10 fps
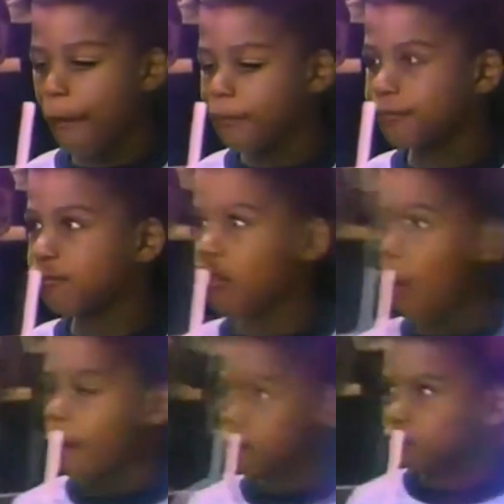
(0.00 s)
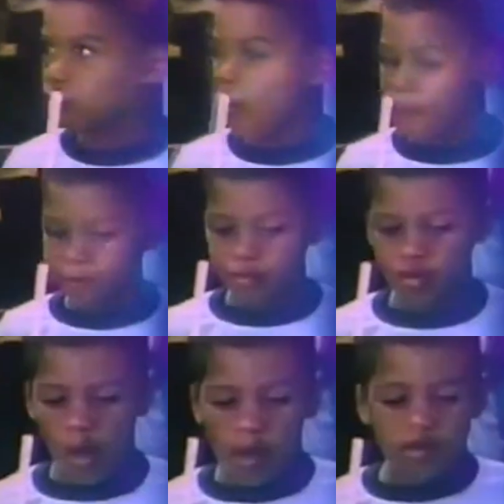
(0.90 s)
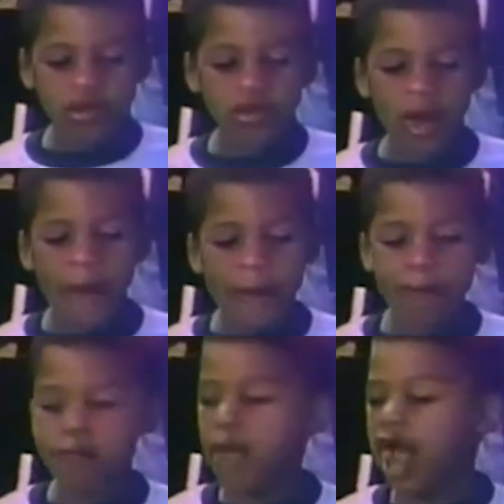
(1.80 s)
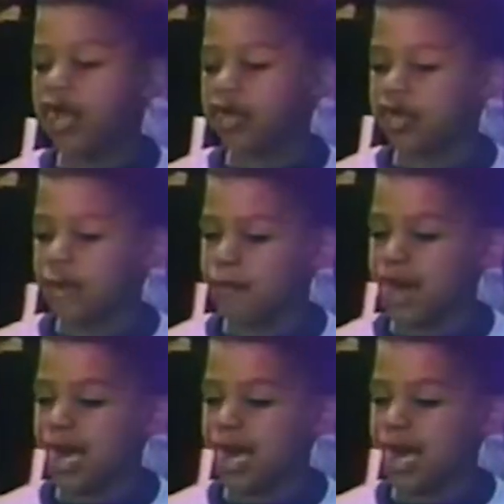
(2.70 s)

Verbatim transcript: Something like mama's or better. Better than